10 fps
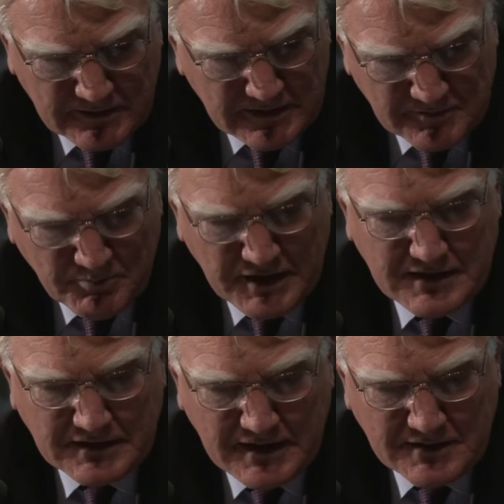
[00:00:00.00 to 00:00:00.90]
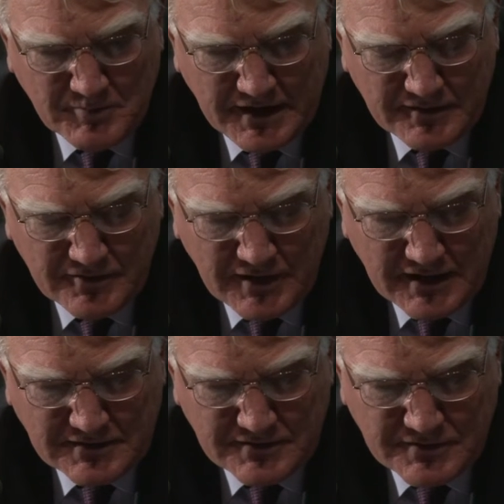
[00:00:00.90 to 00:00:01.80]
in part led by the
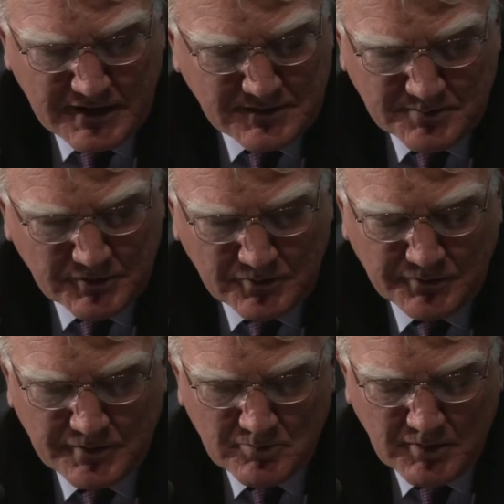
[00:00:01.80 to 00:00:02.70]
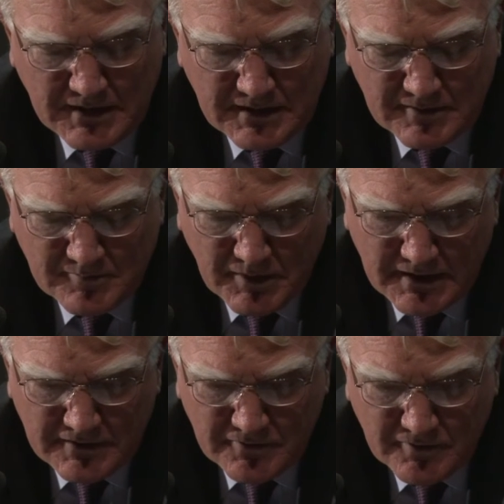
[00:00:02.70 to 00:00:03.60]
United States, but also by
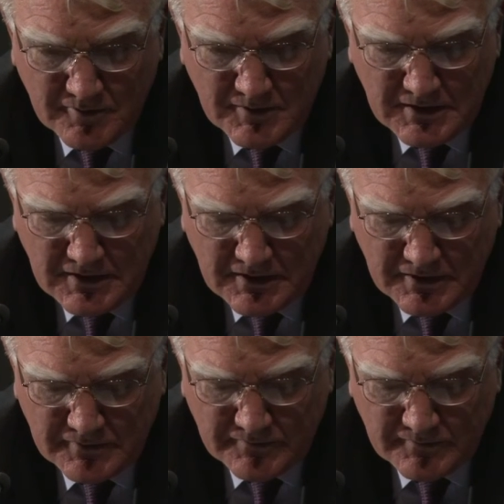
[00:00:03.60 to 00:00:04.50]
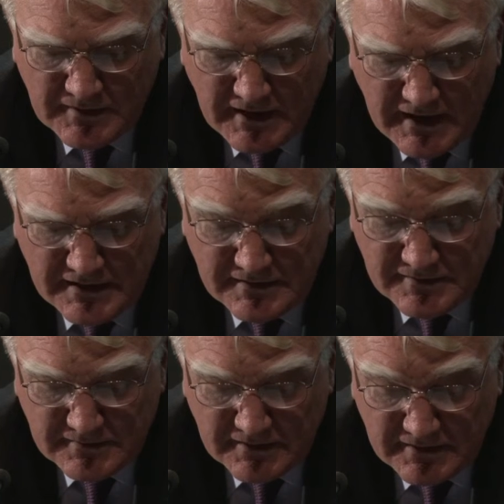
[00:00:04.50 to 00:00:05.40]
Europe, has had,
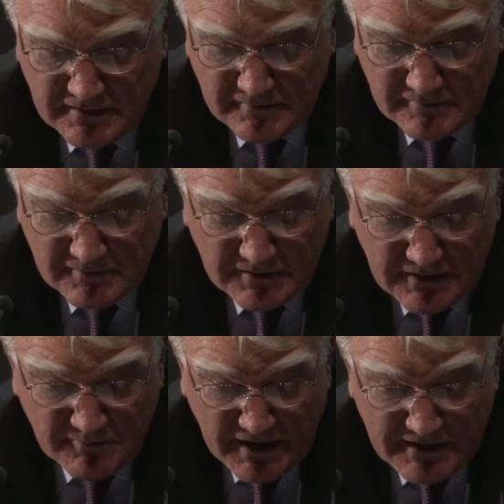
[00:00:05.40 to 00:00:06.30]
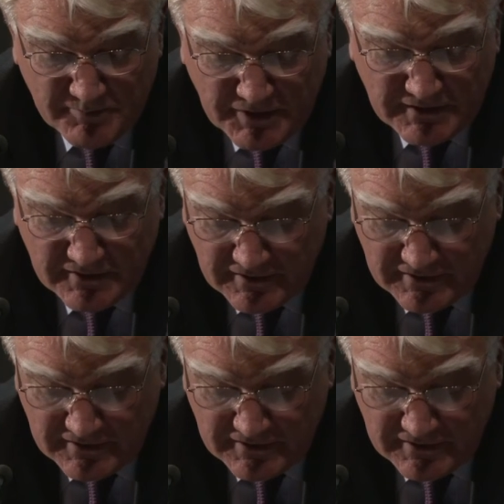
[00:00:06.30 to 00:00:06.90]
in my opinion,